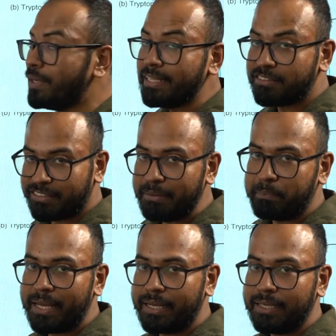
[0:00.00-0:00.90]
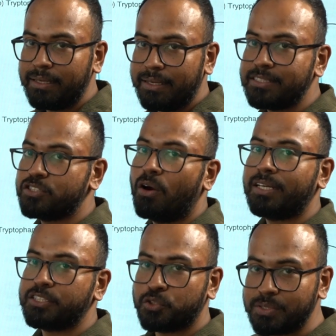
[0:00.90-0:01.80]
and 3 pairing is not
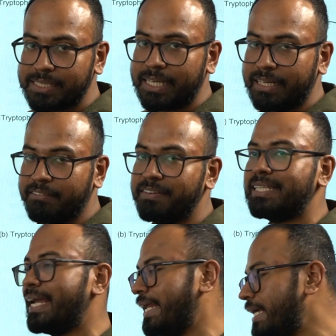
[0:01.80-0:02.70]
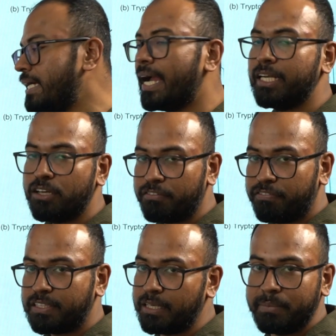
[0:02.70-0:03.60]
associated with any kind
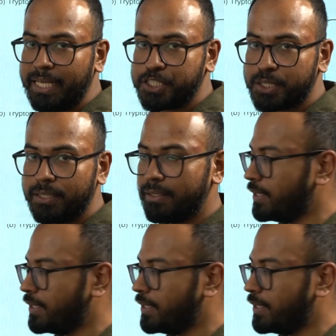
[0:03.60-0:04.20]
of termination,